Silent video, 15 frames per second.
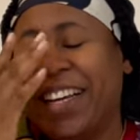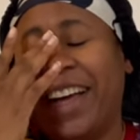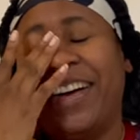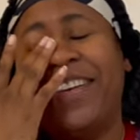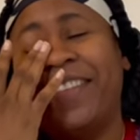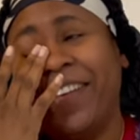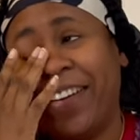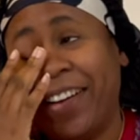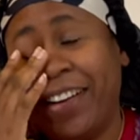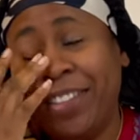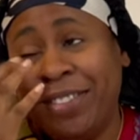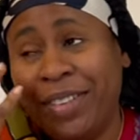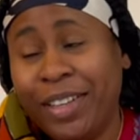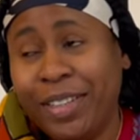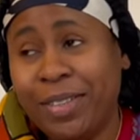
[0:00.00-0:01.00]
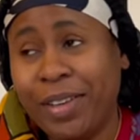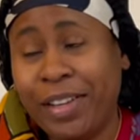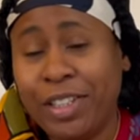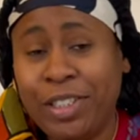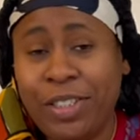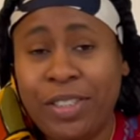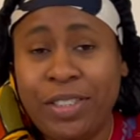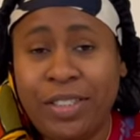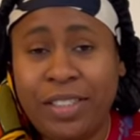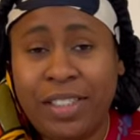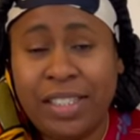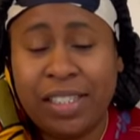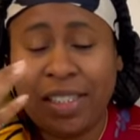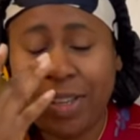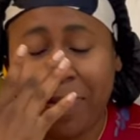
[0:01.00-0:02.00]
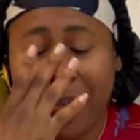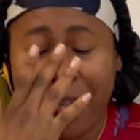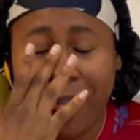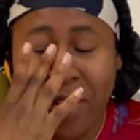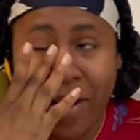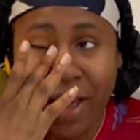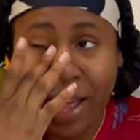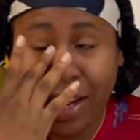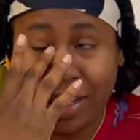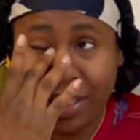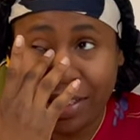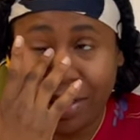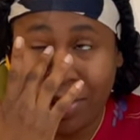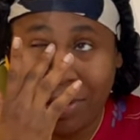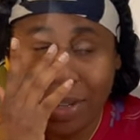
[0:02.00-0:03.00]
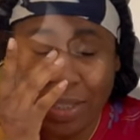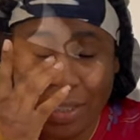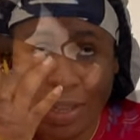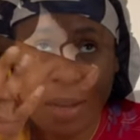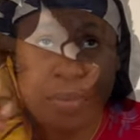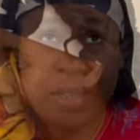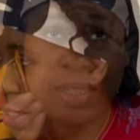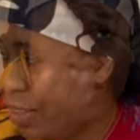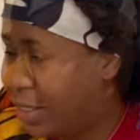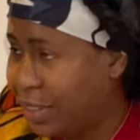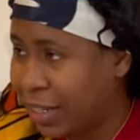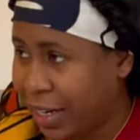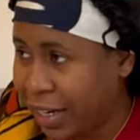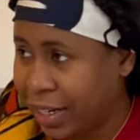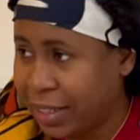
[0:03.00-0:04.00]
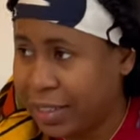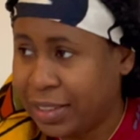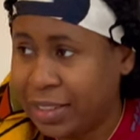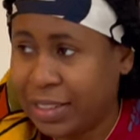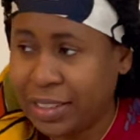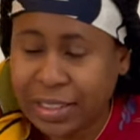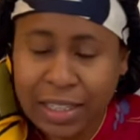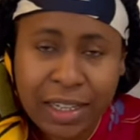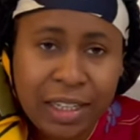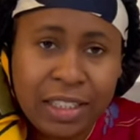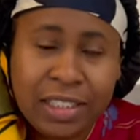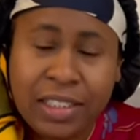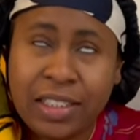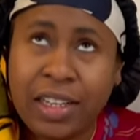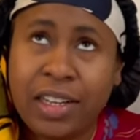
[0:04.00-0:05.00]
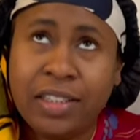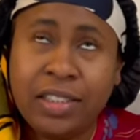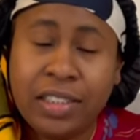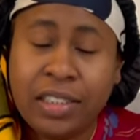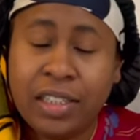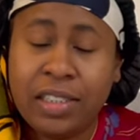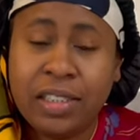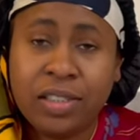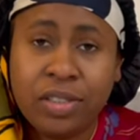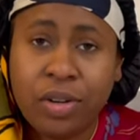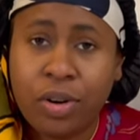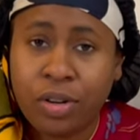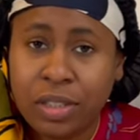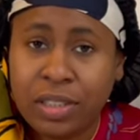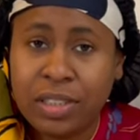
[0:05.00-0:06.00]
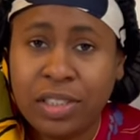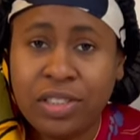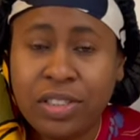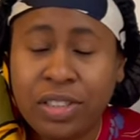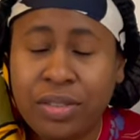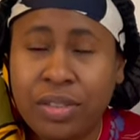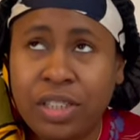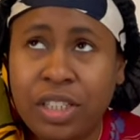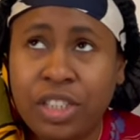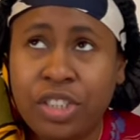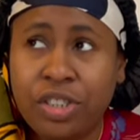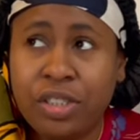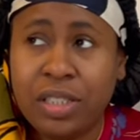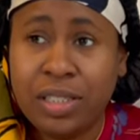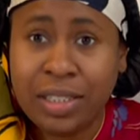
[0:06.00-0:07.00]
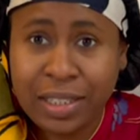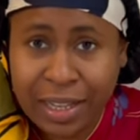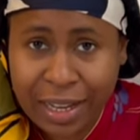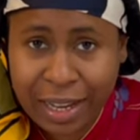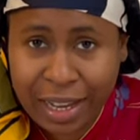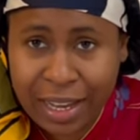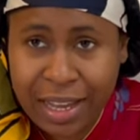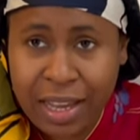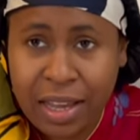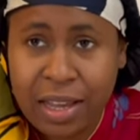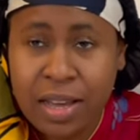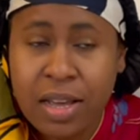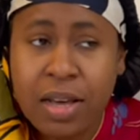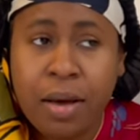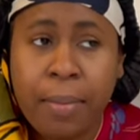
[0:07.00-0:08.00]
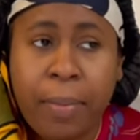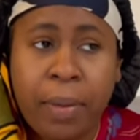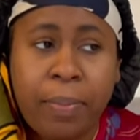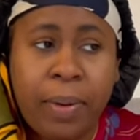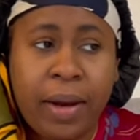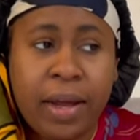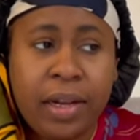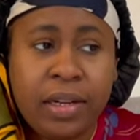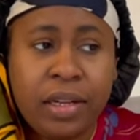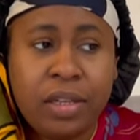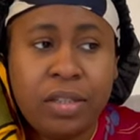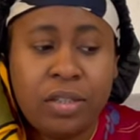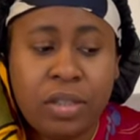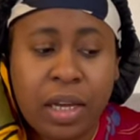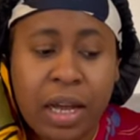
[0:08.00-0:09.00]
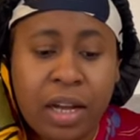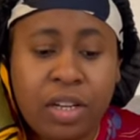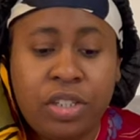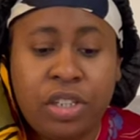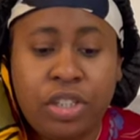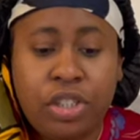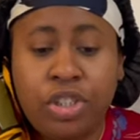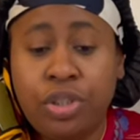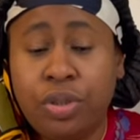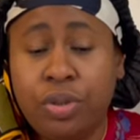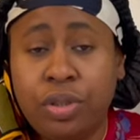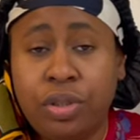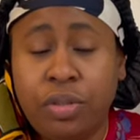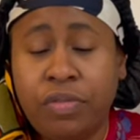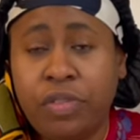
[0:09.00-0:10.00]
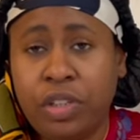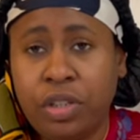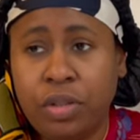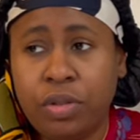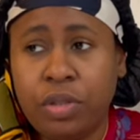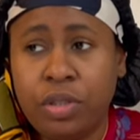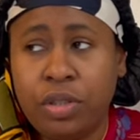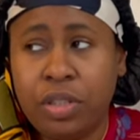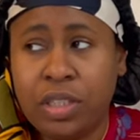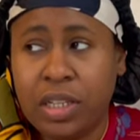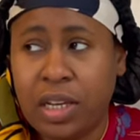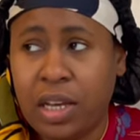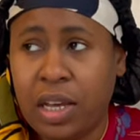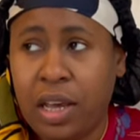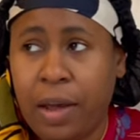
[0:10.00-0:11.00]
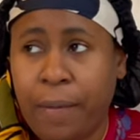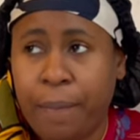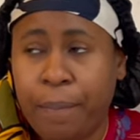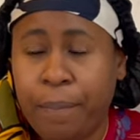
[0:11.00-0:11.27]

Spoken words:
Oh my god. I just wanted to quickly show you this before I actually go and start my today, day. Today is content creation day. My plan is to actually shoot two videos today,